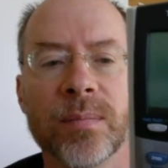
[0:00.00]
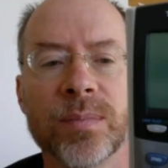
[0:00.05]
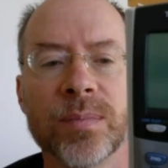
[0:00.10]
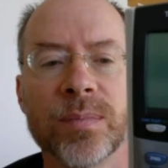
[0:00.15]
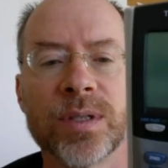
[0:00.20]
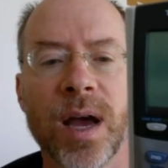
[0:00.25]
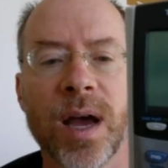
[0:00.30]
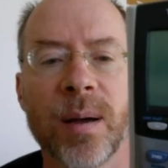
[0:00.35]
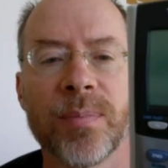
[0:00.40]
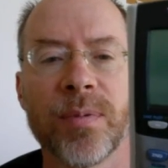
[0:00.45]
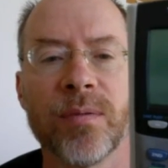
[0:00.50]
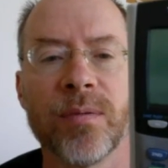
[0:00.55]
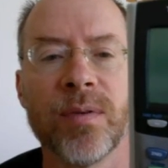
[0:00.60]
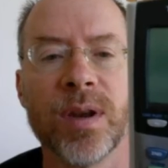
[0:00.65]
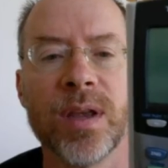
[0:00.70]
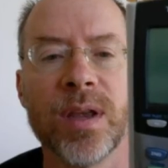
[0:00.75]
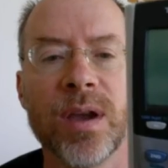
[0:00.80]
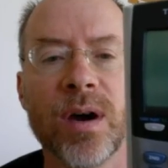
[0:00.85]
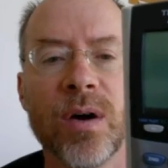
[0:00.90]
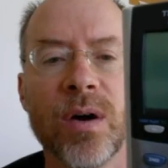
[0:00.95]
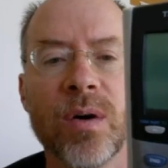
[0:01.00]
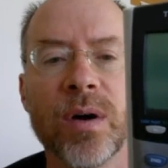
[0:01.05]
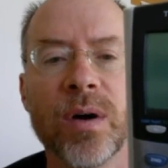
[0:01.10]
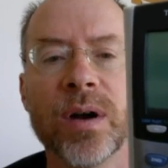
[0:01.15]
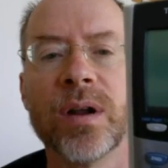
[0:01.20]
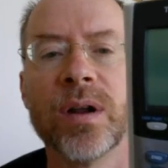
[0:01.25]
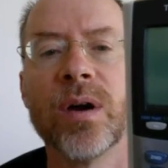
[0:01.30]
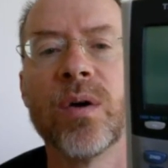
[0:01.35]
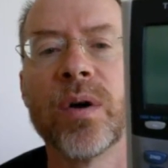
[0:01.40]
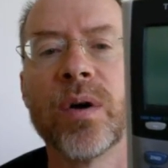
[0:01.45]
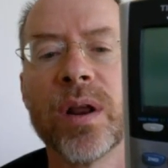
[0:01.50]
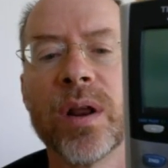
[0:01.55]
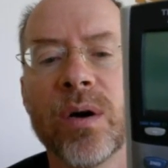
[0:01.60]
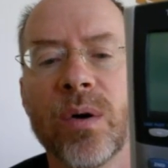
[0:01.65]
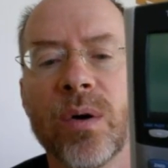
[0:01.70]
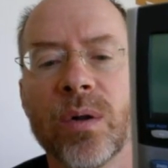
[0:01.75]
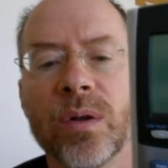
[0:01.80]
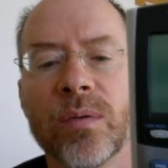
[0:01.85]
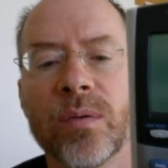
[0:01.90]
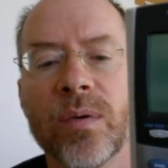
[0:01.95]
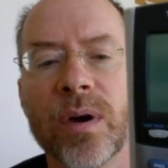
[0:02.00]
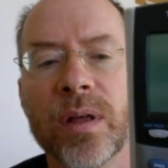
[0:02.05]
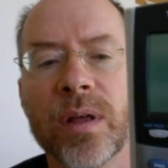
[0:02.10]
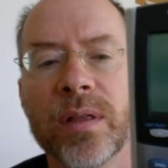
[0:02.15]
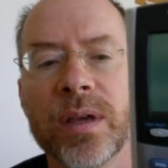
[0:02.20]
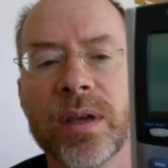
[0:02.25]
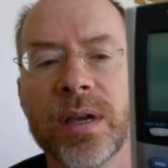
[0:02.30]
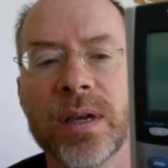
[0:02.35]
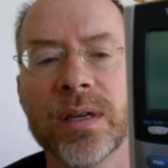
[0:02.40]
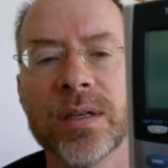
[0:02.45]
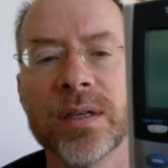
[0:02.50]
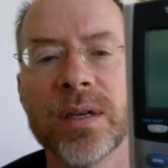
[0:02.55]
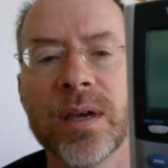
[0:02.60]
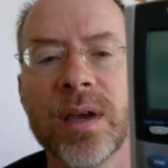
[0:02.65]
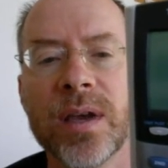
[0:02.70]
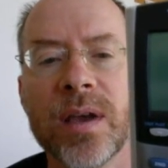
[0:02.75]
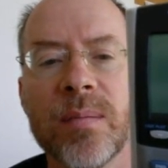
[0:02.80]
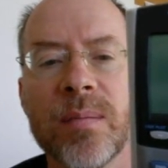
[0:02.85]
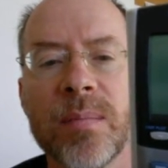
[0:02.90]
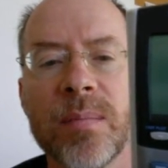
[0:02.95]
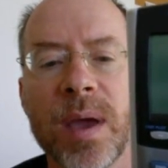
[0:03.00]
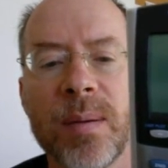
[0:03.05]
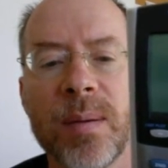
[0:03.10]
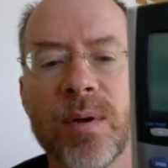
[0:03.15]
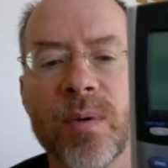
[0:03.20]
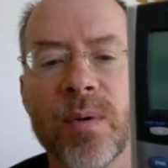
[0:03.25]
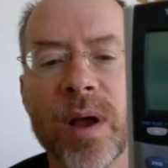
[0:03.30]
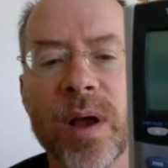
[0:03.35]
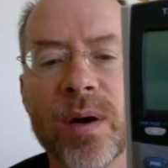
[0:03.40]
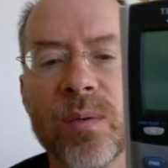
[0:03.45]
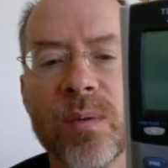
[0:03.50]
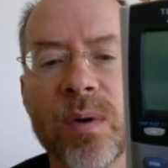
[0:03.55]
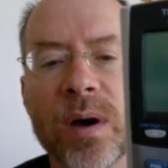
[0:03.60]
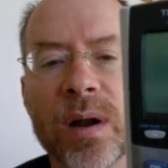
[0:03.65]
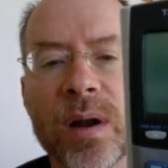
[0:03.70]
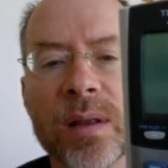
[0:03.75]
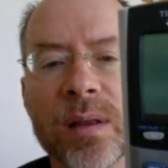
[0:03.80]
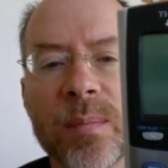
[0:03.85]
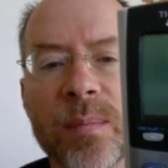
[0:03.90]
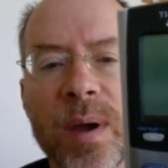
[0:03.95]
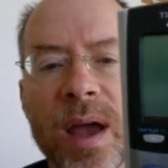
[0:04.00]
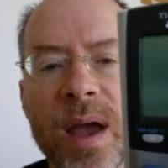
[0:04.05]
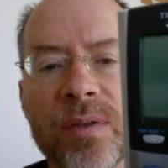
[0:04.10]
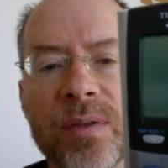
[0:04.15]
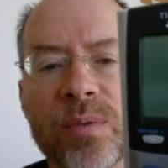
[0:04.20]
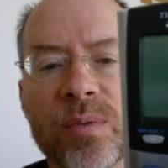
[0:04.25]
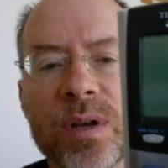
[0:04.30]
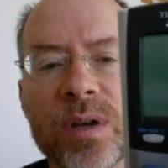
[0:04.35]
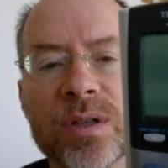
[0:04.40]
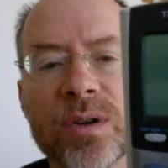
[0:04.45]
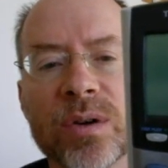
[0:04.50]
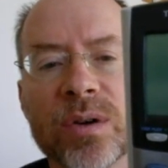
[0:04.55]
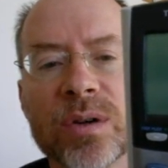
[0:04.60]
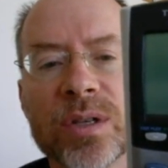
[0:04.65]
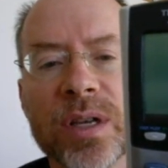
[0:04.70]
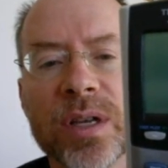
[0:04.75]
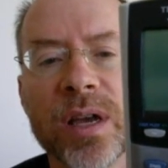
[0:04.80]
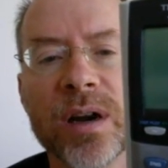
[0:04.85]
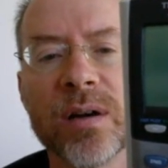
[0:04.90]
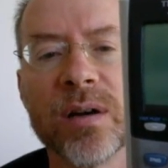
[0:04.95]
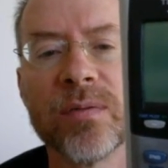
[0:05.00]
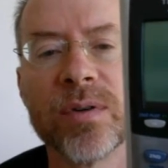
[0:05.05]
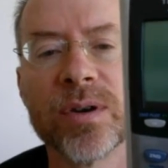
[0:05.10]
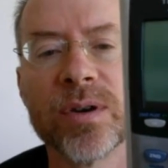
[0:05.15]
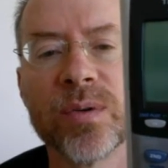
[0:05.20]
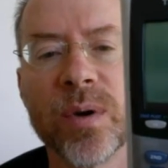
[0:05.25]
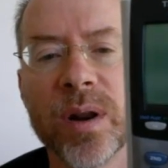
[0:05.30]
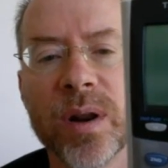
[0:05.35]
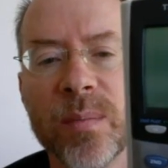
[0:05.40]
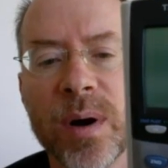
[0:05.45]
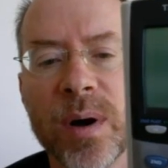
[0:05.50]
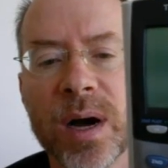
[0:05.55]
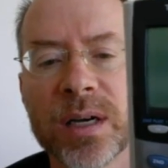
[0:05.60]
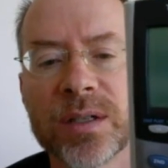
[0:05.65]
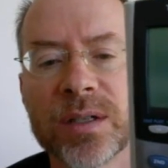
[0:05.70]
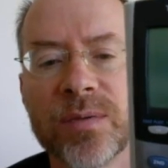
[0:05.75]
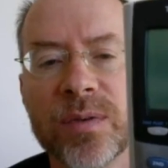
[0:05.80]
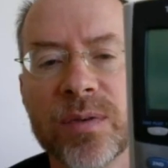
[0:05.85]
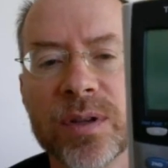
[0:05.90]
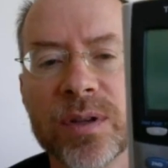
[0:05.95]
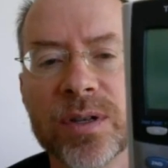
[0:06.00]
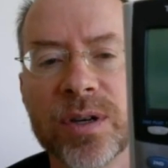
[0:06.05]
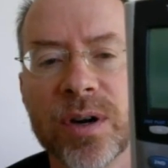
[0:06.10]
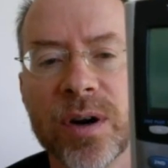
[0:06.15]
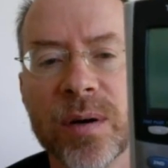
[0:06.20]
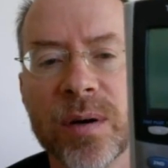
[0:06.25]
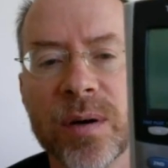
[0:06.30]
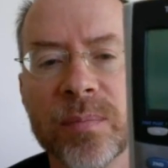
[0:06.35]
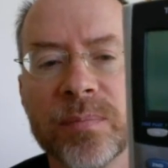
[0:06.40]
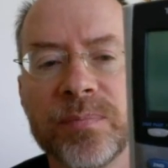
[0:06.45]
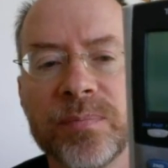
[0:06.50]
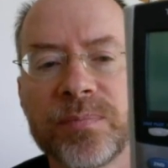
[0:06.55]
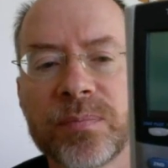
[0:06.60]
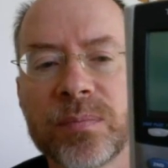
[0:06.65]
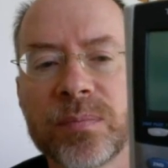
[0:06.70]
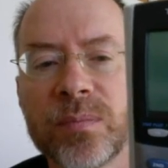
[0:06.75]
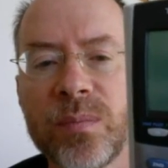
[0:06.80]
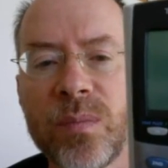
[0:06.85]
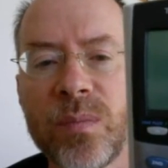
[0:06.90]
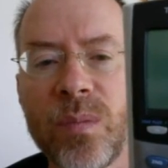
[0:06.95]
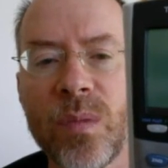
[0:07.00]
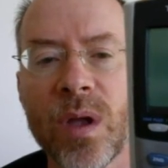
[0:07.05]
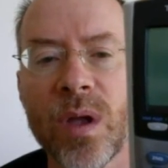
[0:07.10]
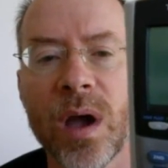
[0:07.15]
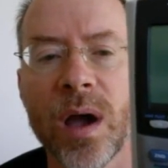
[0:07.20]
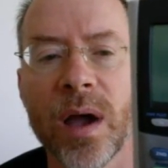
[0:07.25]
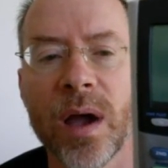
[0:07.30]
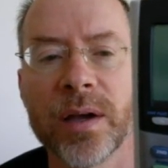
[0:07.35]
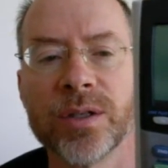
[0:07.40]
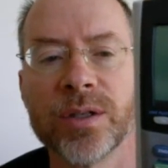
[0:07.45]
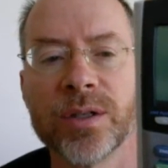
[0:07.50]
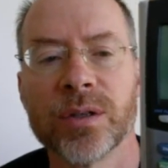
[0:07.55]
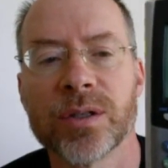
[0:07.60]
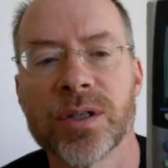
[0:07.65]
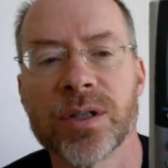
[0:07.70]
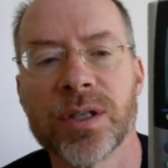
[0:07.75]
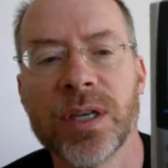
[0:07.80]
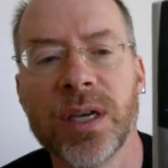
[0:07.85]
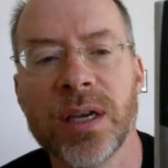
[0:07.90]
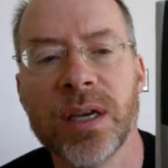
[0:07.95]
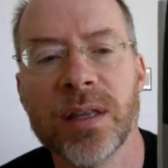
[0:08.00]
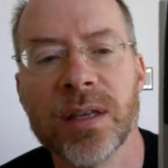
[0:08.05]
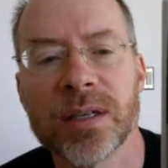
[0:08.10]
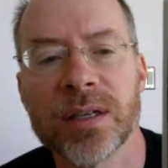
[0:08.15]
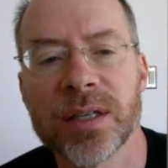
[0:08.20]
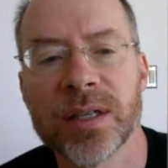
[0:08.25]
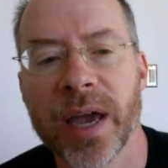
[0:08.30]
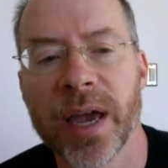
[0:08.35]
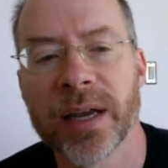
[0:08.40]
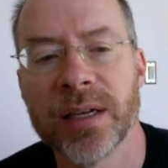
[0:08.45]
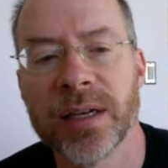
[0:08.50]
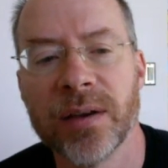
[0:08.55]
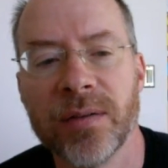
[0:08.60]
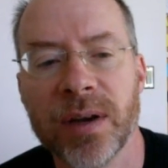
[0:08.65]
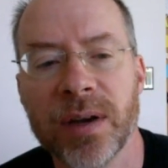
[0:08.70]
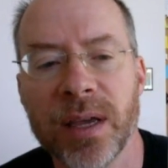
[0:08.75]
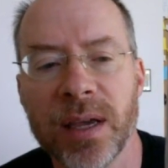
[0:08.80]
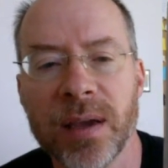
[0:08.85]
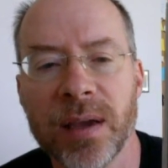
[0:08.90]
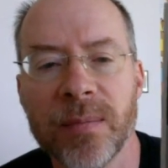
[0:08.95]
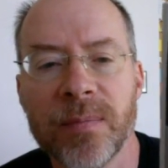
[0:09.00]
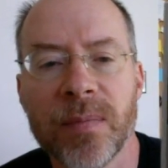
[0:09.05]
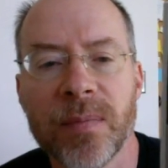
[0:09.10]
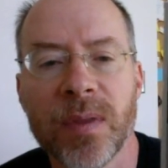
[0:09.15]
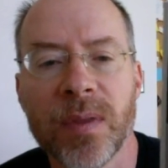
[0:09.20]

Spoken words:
stop the video and go get hold of one of these. Maybe rent one at the Math Resource Center for 20 bucks for the term. As you'll see in this activity,